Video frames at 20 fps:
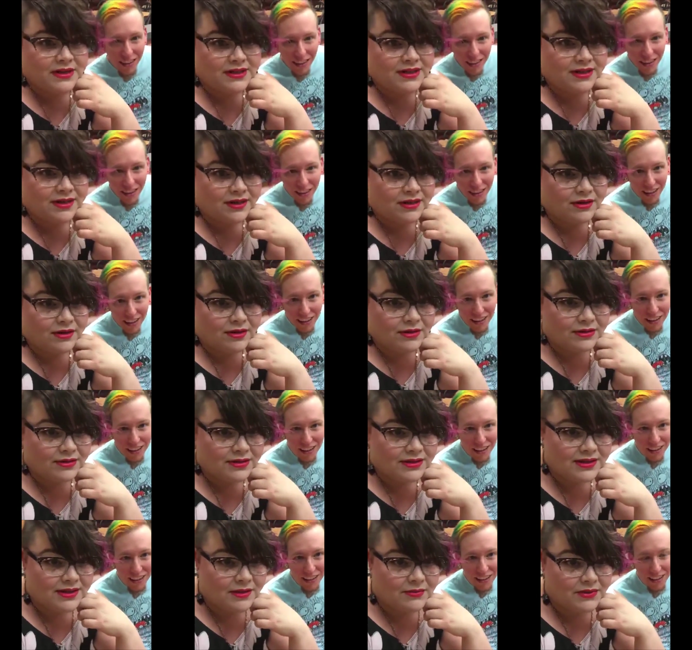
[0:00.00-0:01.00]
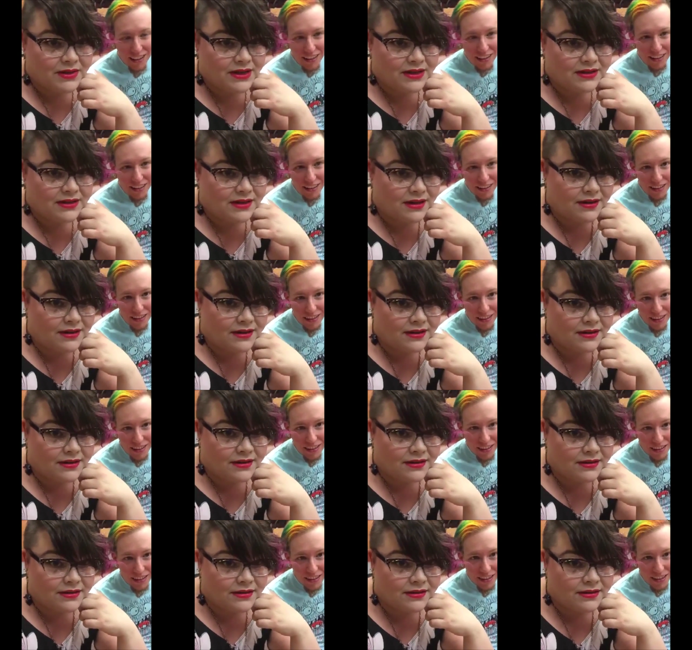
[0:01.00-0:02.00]
Speaker 1: until someone gets on
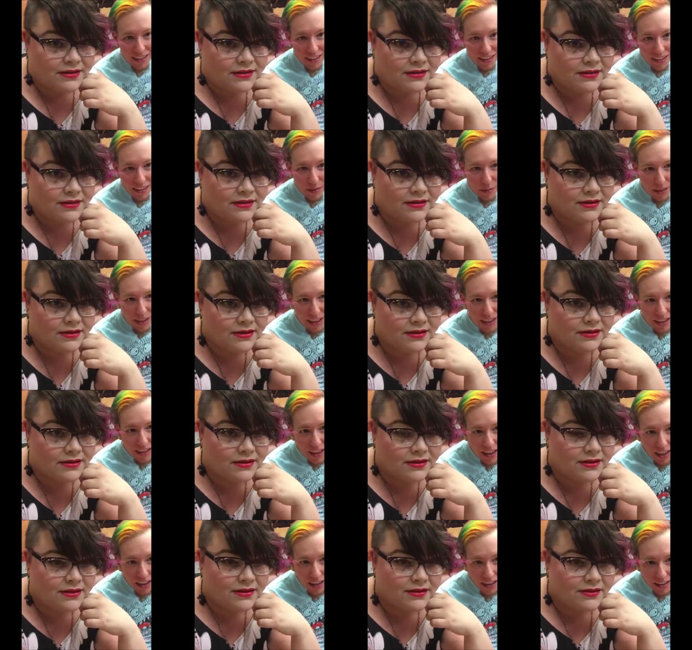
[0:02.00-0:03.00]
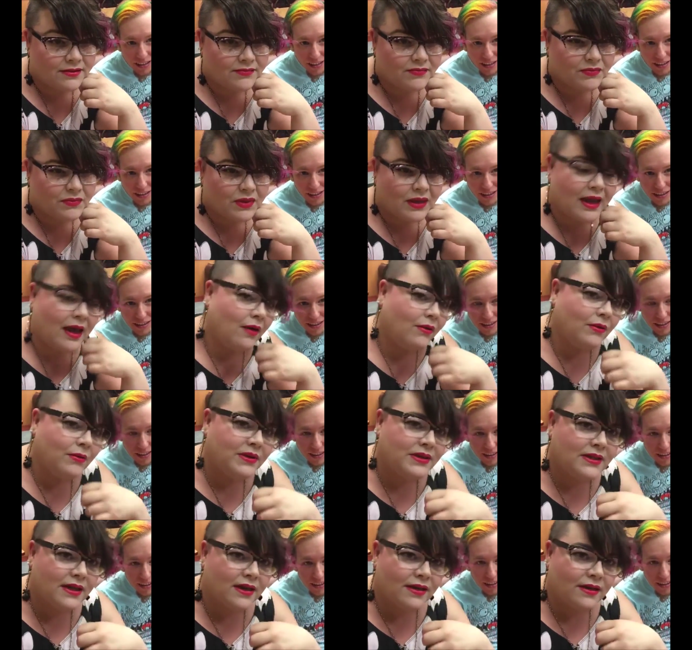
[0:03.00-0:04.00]
here.
Speaker 2: But tell us.
Speaker 1: How can
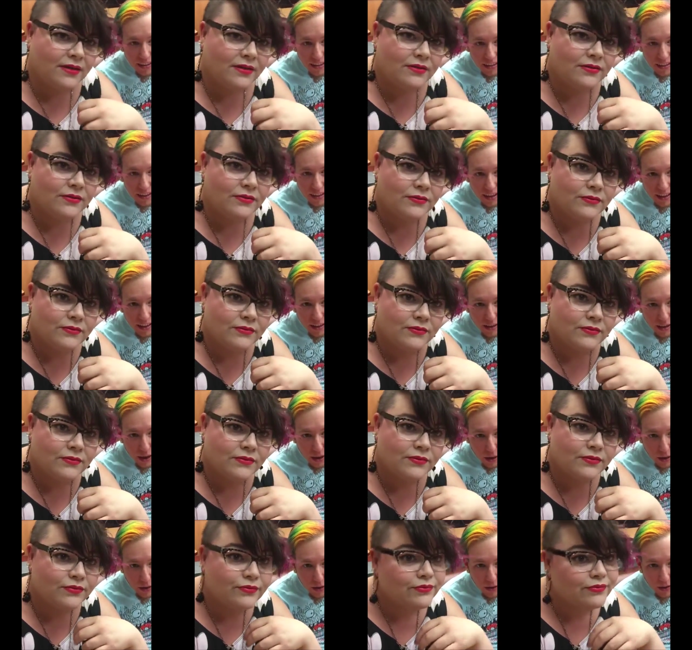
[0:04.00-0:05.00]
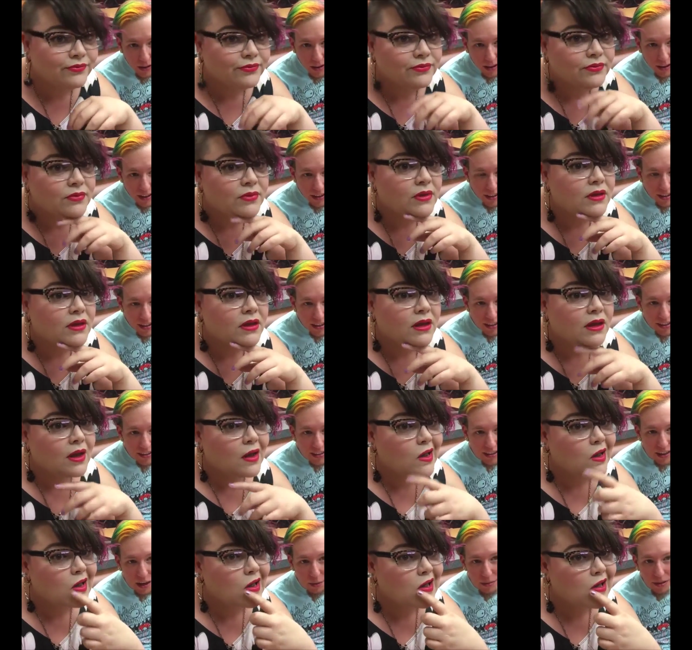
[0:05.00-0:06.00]
we tell?
Speaker 2: I don't know. It just says
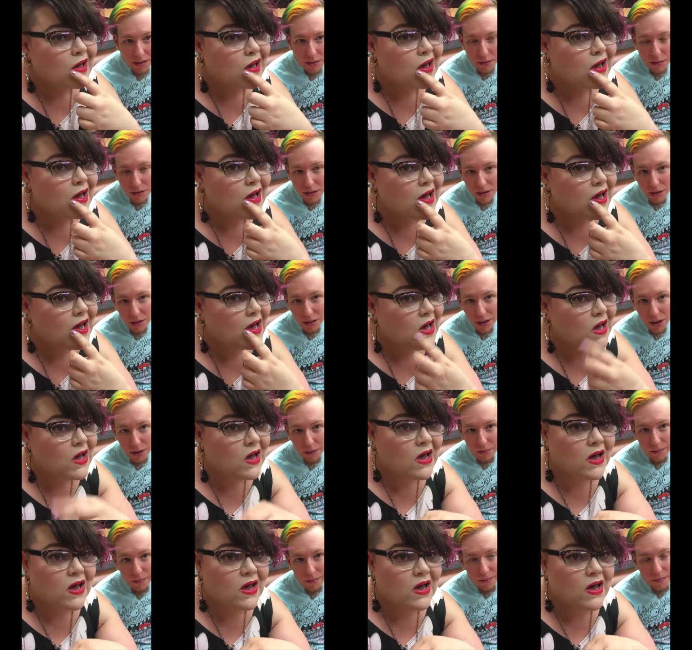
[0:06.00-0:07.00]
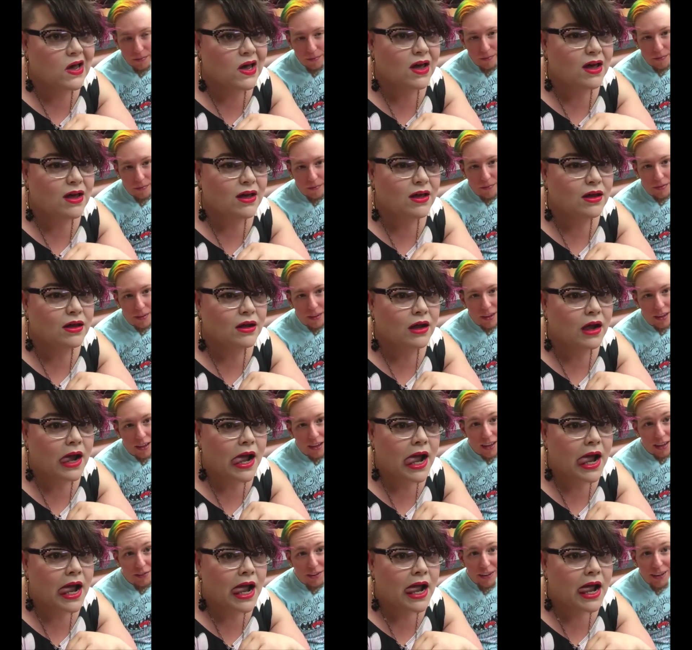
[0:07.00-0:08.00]
the comments. uh.
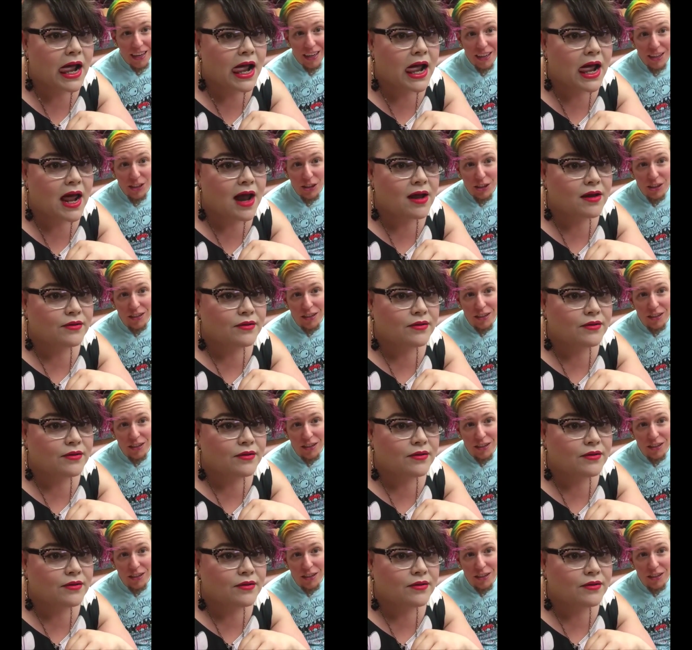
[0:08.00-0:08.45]
If you're here, you